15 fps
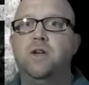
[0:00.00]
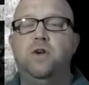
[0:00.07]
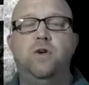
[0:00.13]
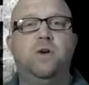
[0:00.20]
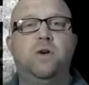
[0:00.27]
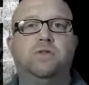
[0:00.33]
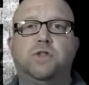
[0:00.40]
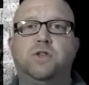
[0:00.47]
You
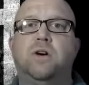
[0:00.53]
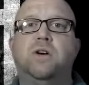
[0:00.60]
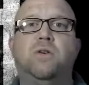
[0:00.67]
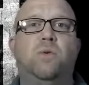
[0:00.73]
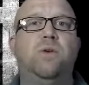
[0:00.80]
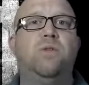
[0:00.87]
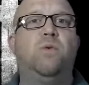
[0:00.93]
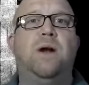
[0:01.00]
don't
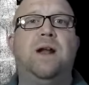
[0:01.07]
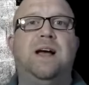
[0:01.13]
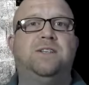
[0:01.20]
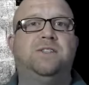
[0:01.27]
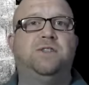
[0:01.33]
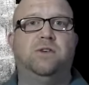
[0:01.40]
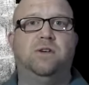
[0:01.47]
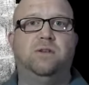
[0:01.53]
struggle with what I
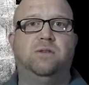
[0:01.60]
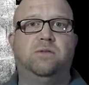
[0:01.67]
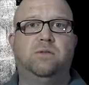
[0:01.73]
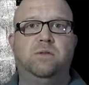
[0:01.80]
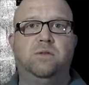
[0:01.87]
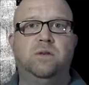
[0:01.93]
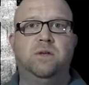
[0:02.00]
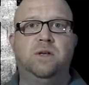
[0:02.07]
struggle.
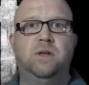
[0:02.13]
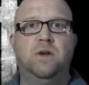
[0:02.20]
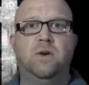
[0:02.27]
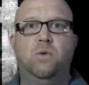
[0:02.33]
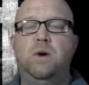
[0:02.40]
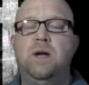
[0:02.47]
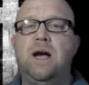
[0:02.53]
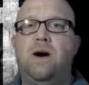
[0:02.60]

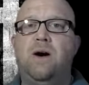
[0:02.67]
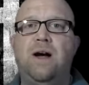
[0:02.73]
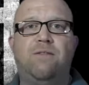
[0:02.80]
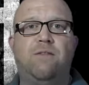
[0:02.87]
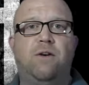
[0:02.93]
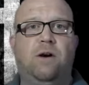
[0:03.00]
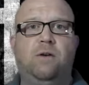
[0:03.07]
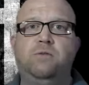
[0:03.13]
We all have
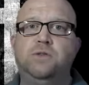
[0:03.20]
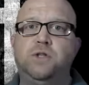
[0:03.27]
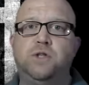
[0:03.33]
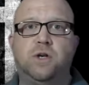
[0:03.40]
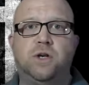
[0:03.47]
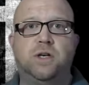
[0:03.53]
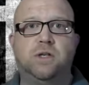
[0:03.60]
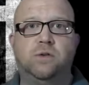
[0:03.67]
our own
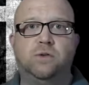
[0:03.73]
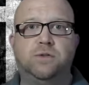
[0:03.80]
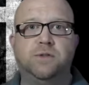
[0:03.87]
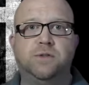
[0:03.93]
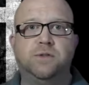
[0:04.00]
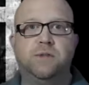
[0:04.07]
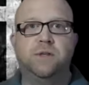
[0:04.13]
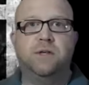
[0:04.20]

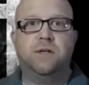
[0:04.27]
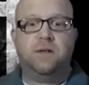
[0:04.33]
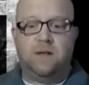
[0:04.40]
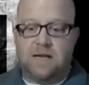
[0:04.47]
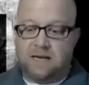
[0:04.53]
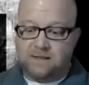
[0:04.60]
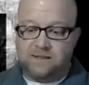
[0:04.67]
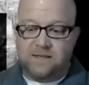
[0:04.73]
struggles.
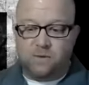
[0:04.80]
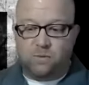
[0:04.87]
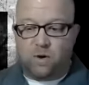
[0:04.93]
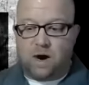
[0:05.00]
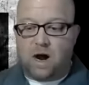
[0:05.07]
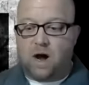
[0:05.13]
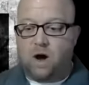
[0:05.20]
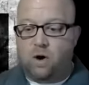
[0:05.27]
Like I said, we're
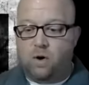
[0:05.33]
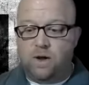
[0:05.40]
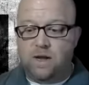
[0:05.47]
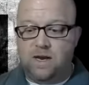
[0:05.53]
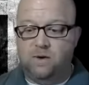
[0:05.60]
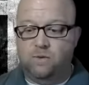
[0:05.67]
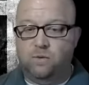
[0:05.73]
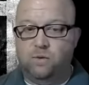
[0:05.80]
all
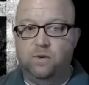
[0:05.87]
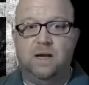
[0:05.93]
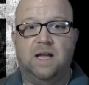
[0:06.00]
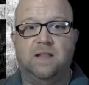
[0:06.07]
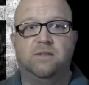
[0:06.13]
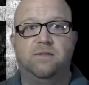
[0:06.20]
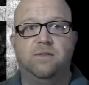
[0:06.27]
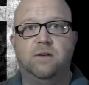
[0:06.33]
equal
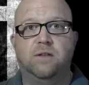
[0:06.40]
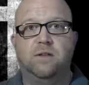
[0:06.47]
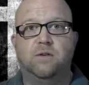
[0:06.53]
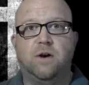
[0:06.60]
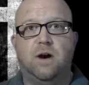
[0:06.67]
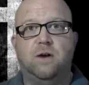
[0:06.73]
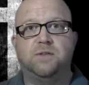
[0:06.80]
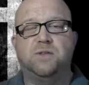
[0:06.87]
at the foot of the
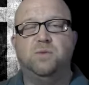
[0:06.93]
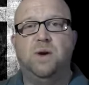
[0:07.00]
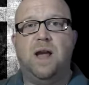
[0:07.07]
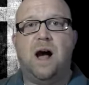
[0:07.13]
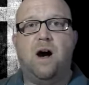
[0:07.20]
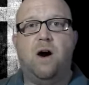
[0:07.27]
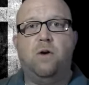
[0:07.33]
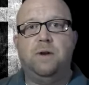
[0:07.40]
cross, and we
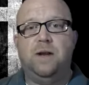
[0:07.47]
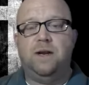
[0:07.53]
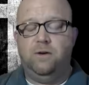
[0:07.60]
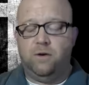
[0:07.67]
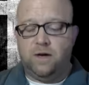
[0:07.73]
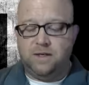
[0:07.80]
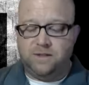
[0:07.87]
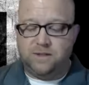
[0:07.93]
all need
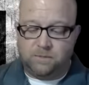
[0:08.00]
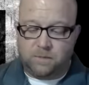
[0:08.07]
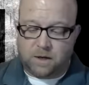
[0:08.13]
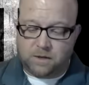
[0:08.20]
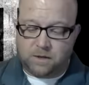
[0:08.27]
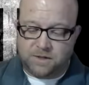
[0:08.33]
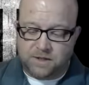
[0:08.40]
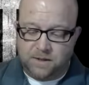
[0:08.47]
grace and
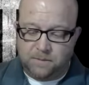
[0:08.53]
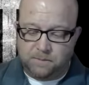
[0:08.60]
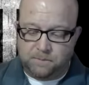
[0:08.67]
mercy.